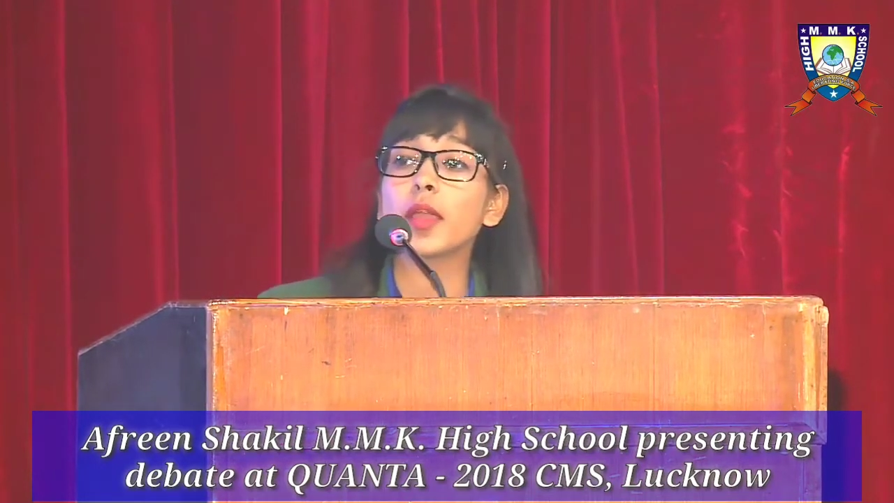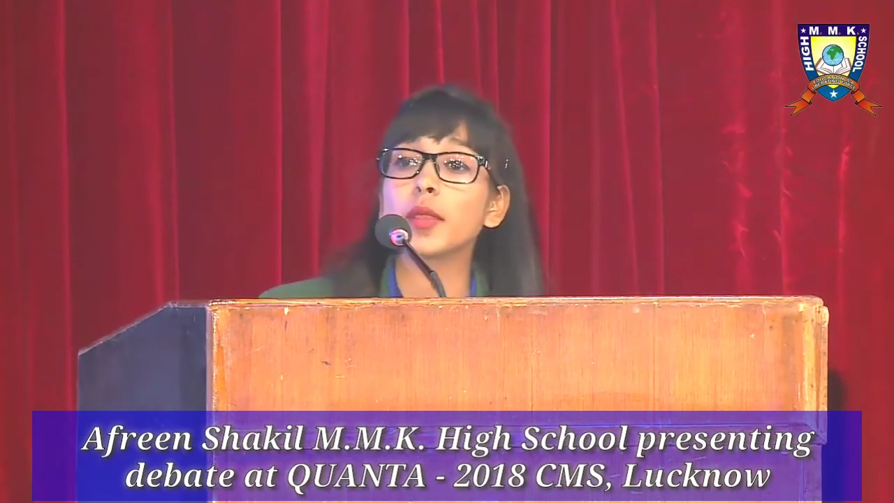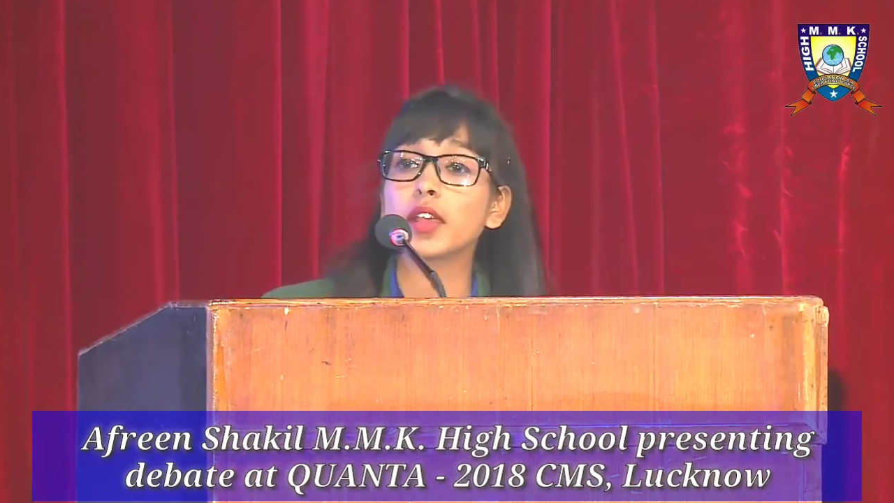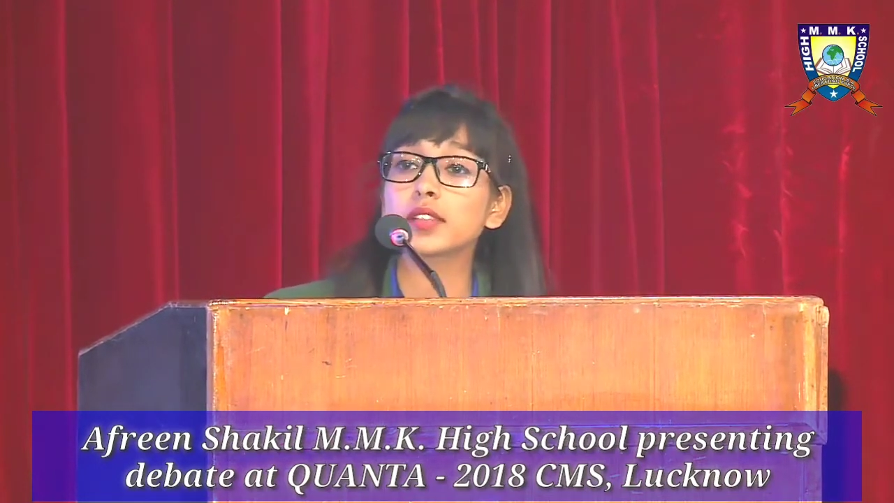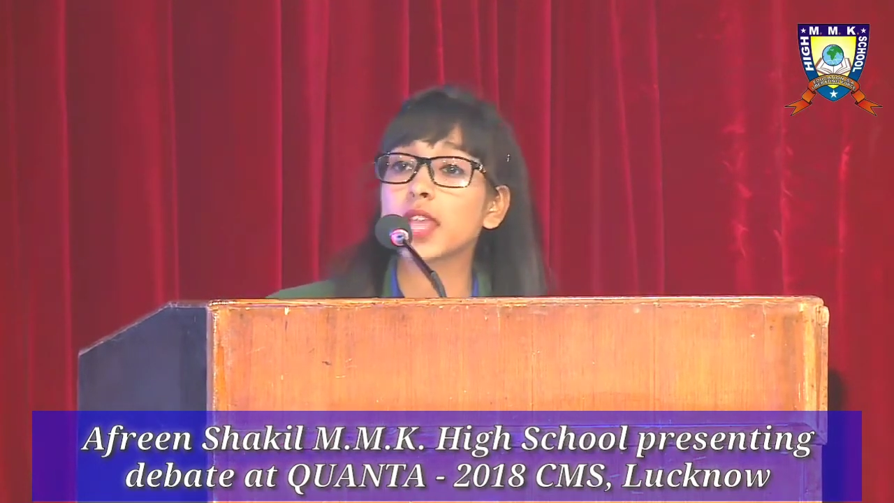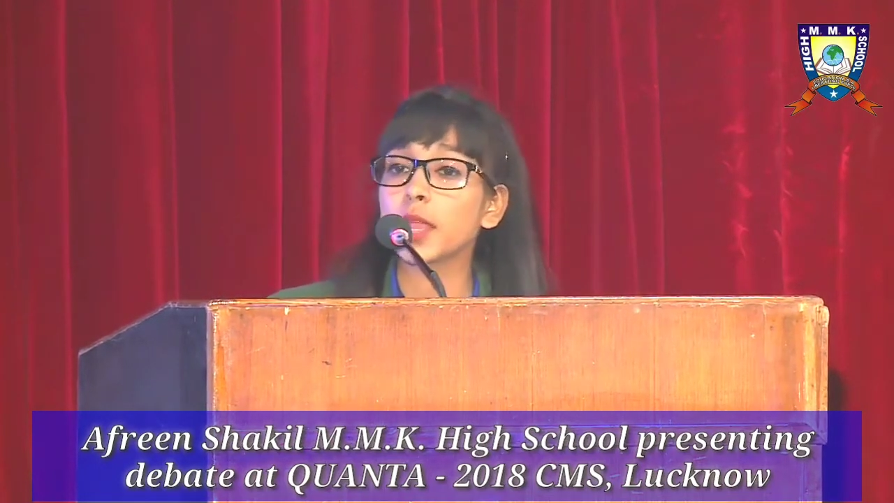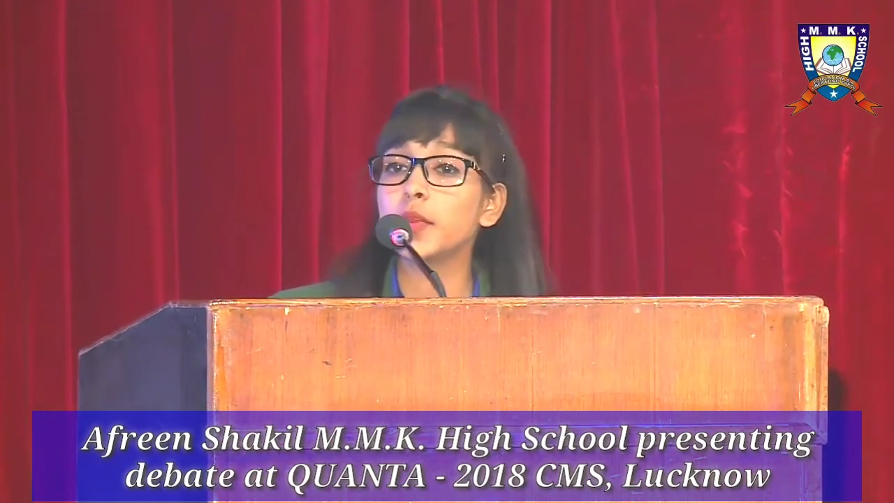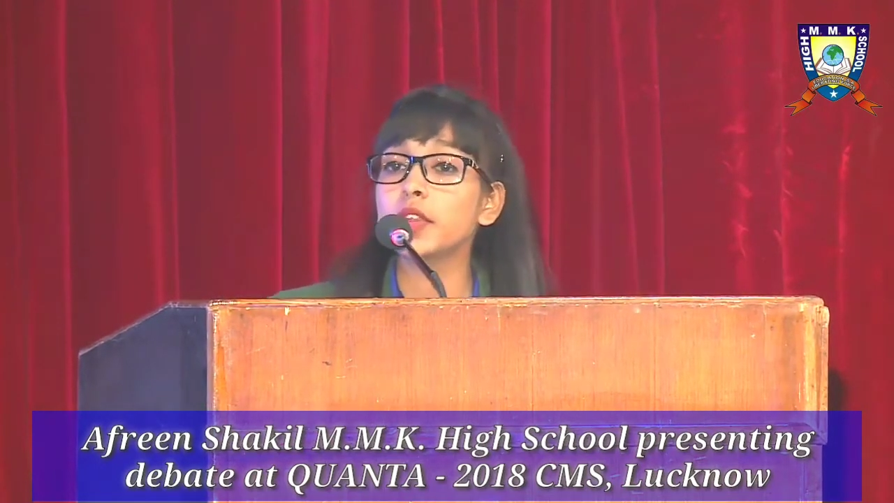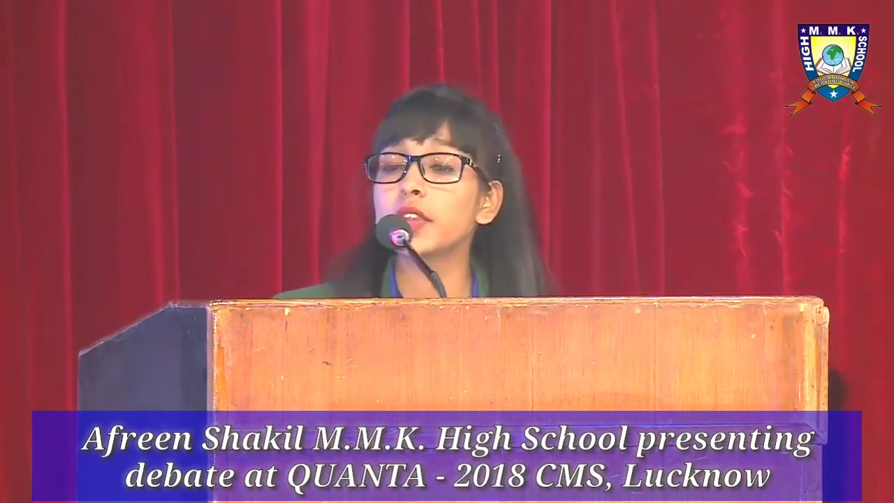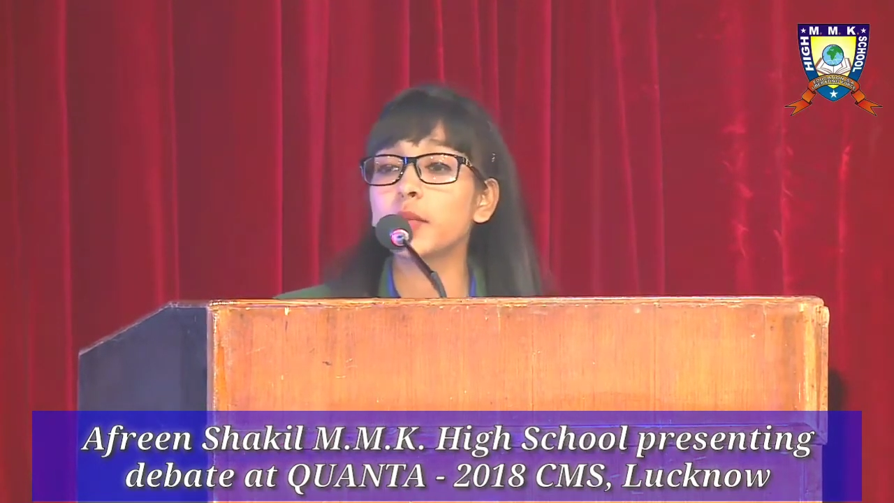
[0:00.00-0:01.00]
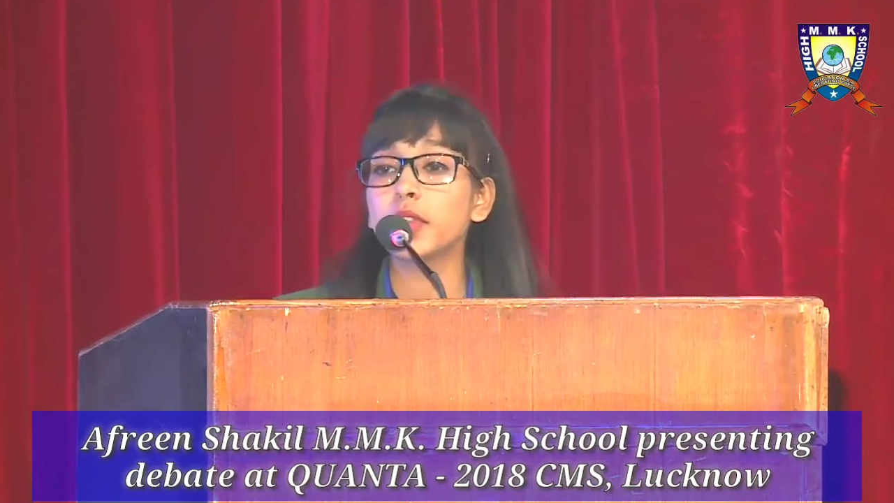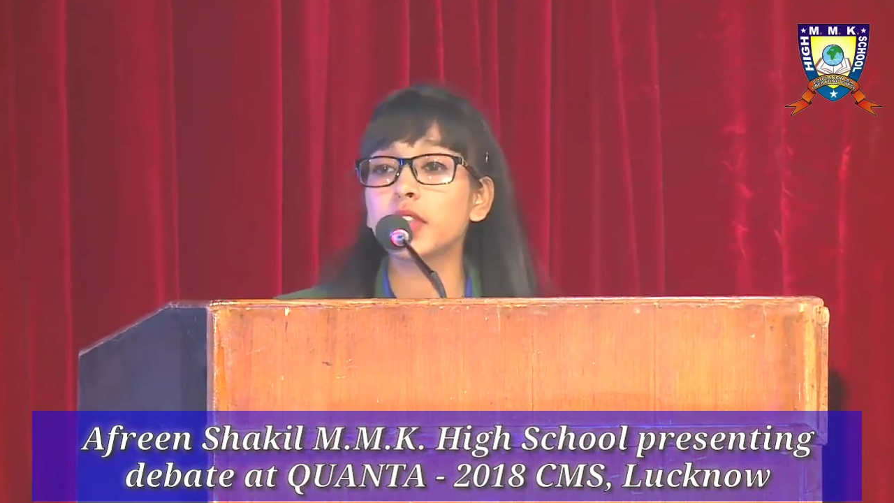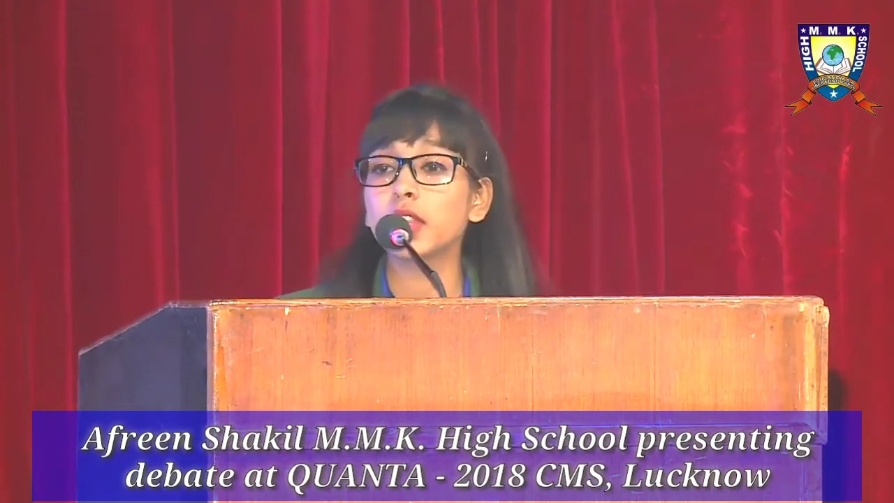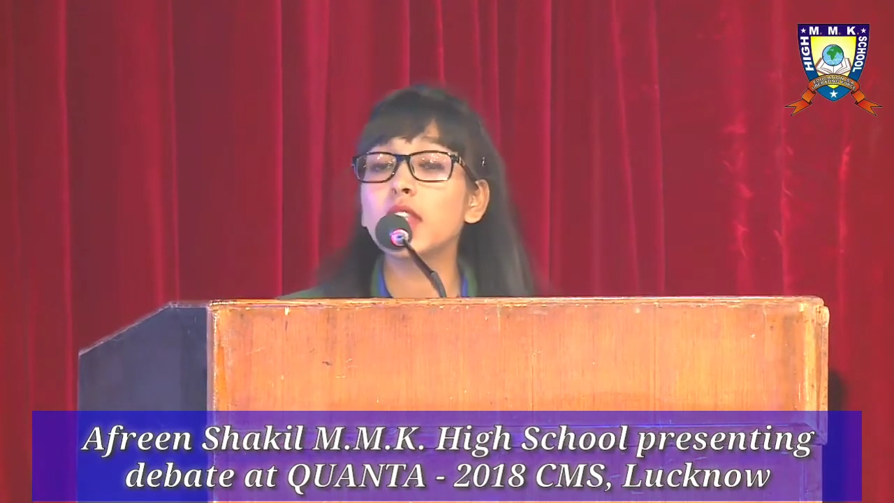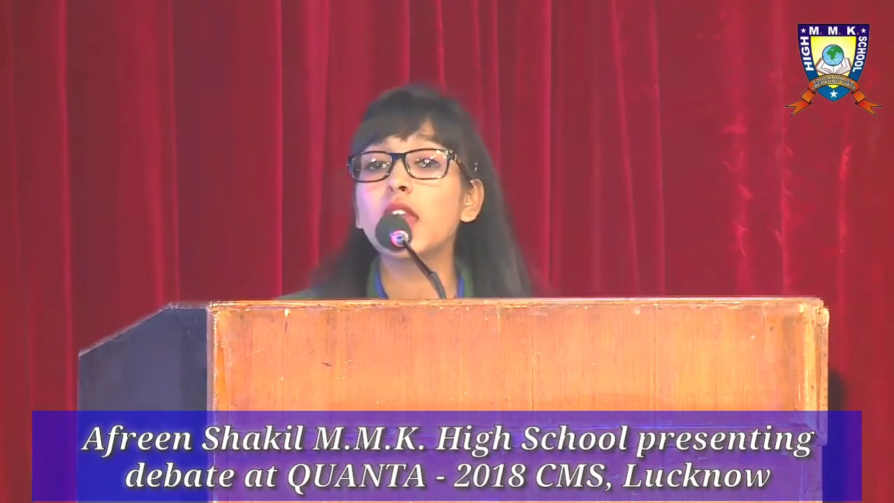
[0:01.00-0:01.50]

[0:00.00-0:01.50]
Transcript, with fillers: a cyber criminal